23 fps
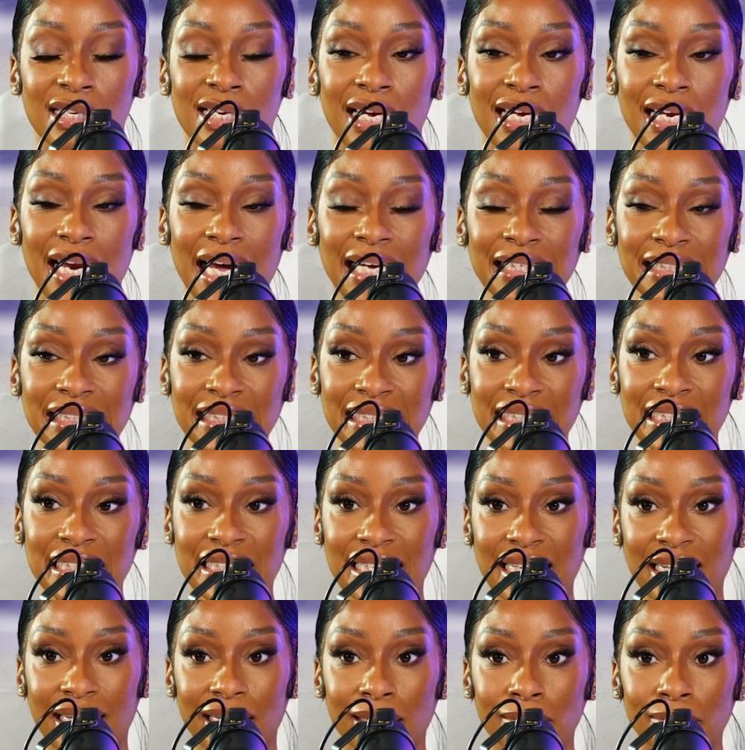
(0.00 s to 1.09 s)
And I did
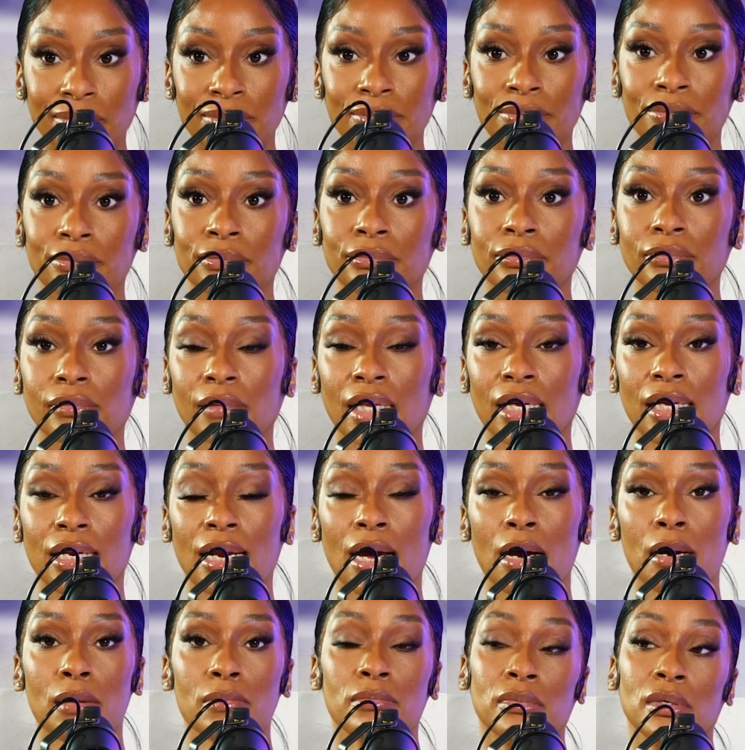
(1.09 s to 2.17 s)
that.
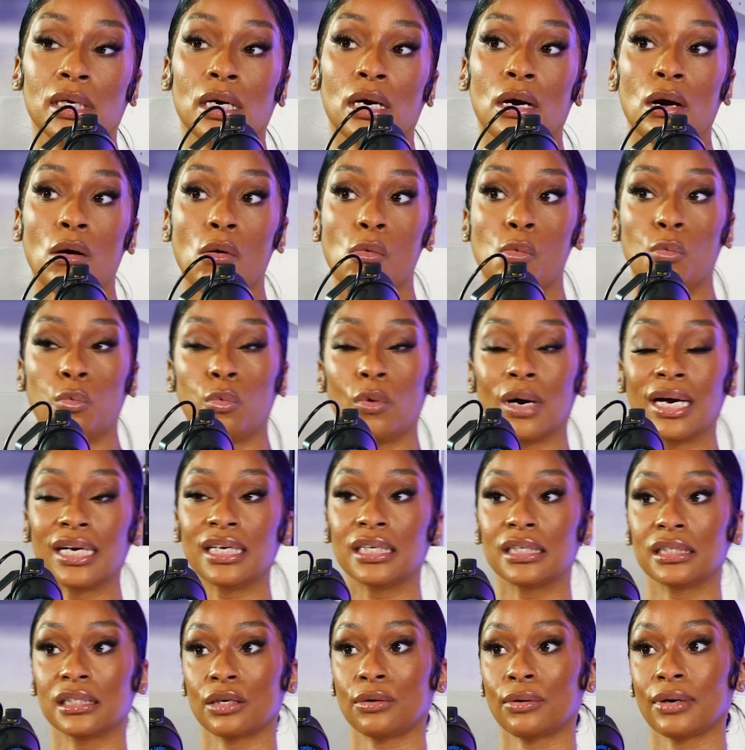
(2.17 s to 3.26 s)
And one
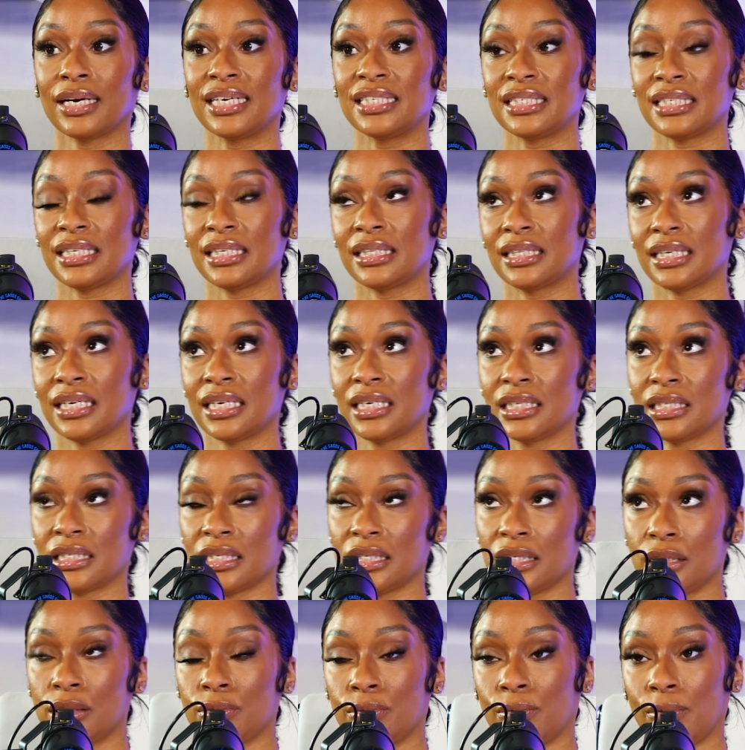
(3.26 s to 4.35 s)
of the crazy things
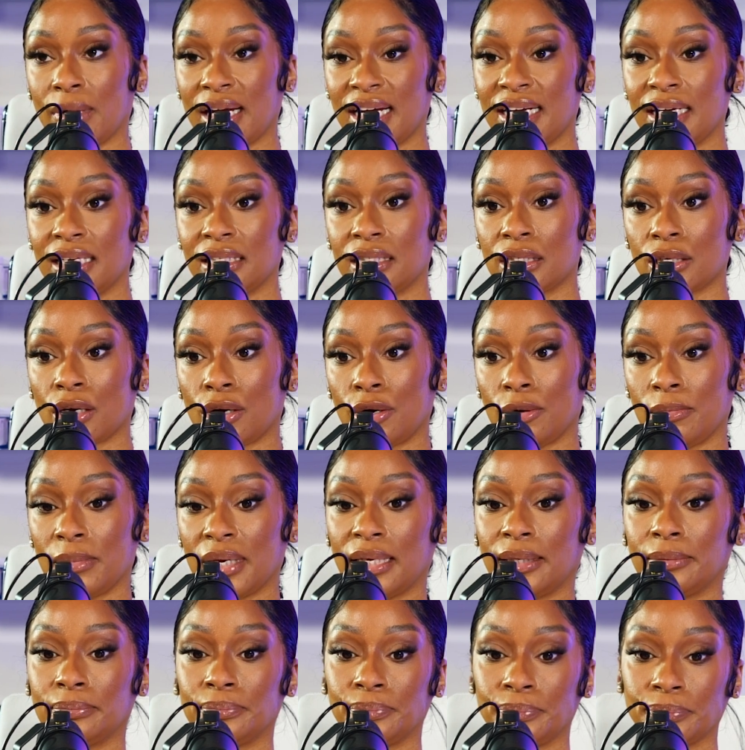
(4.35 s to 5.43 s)
is Ray told
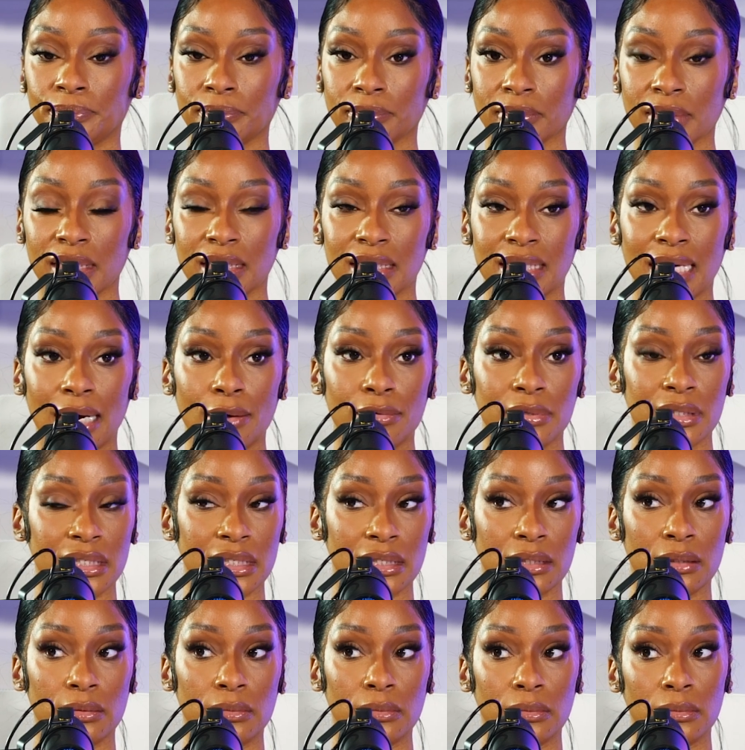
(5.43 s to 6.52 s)
me, because
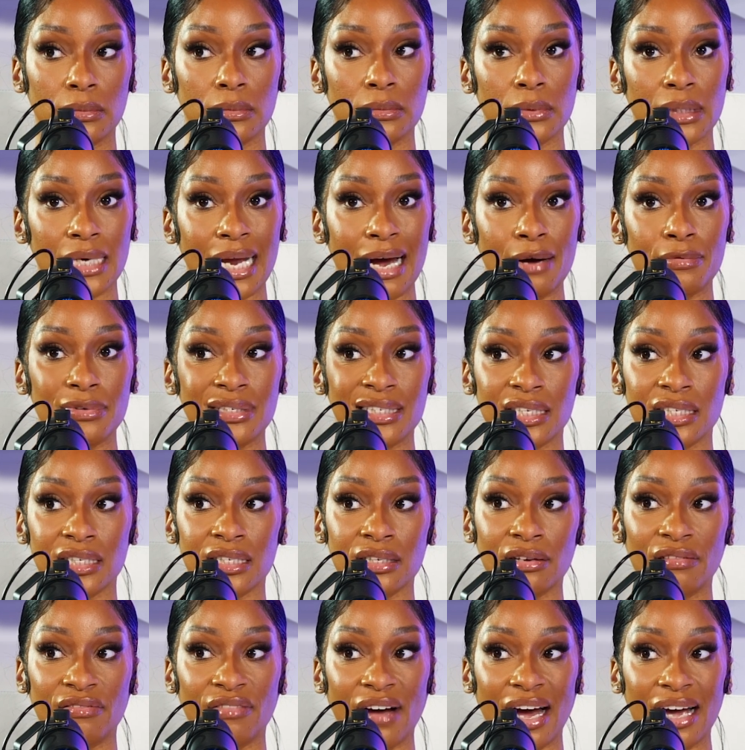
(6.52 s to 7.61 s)
when I was in
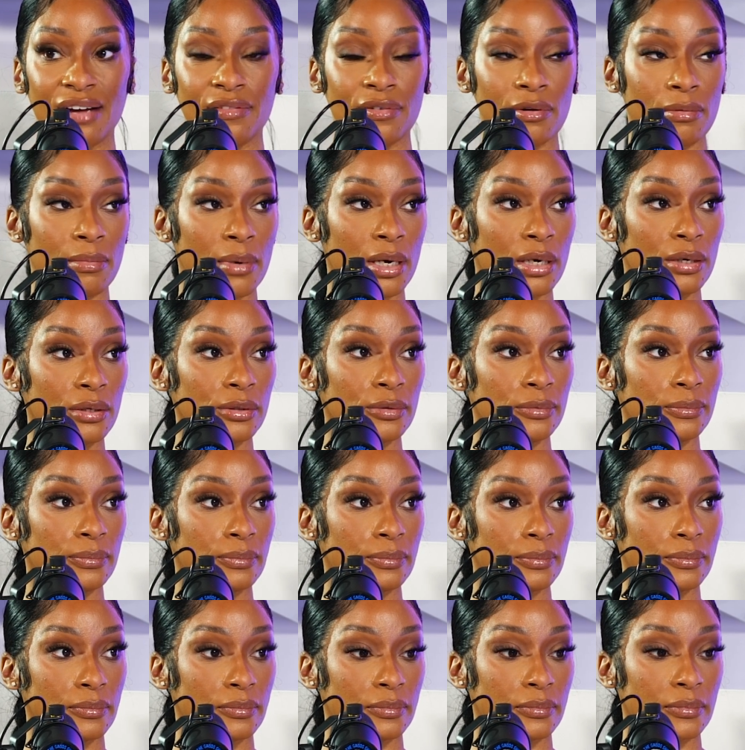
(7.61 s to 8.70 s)
survivor mode,
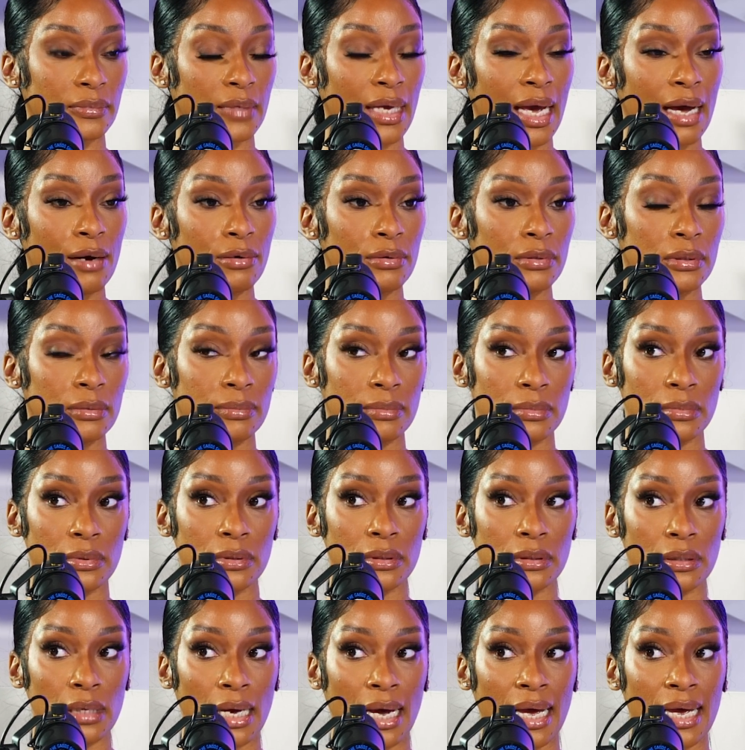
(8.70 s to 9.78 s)
I
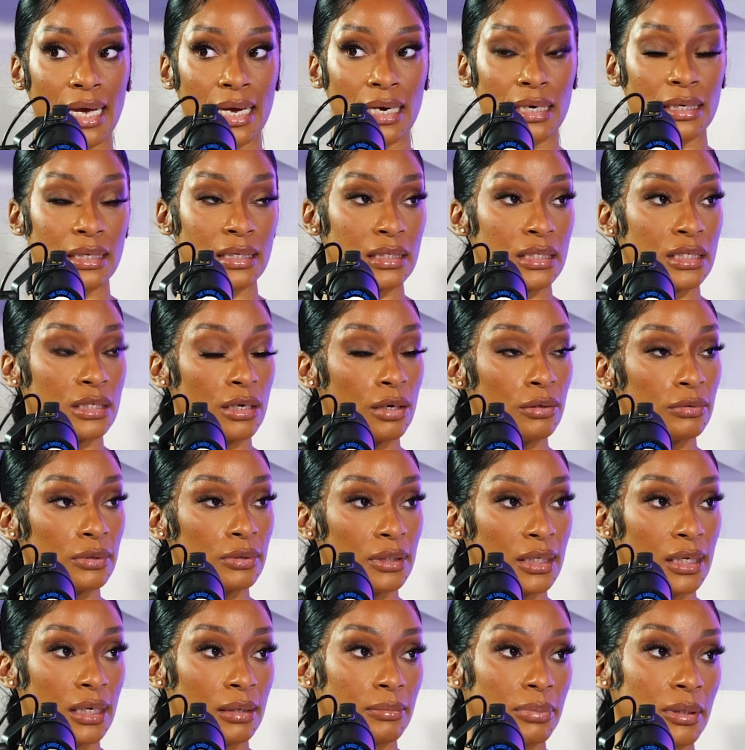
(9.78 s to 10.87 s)
had a consulting
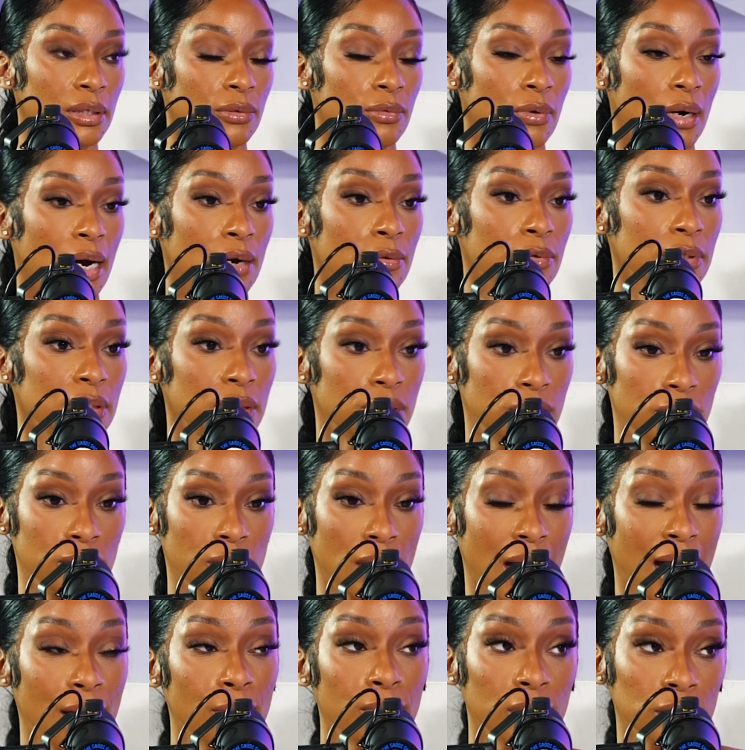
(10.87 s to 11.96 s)
company where I
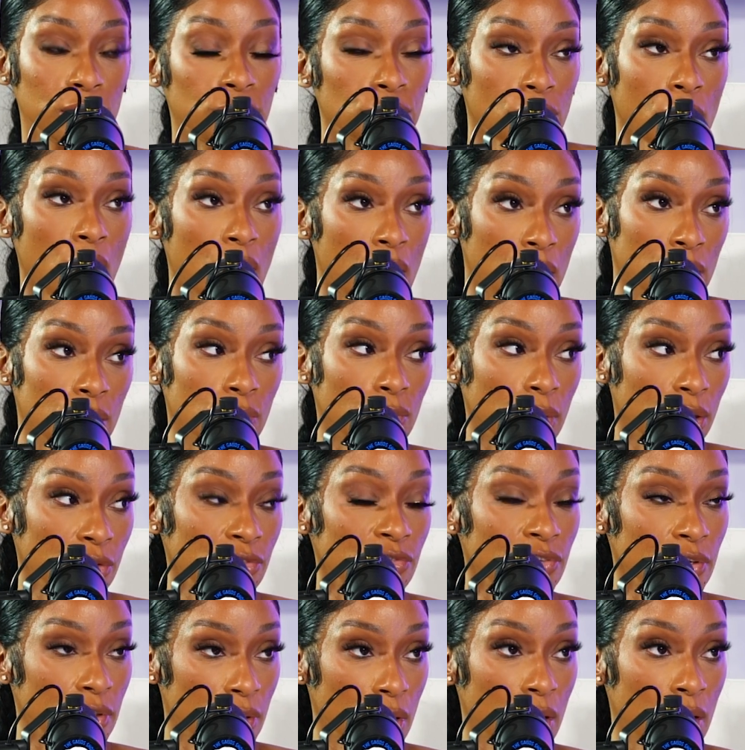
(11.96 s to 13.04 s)
would do all the work
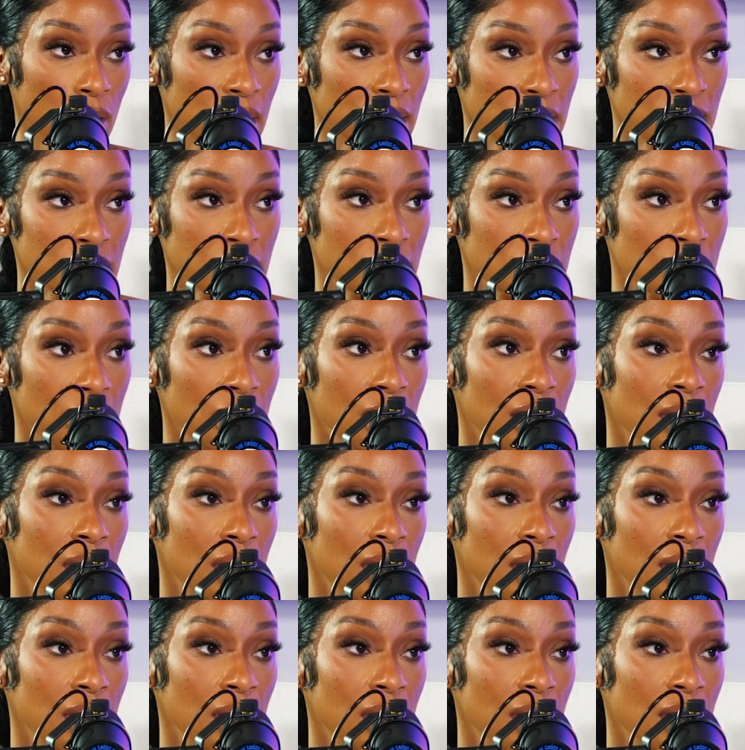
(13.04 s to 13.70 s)
for the artists,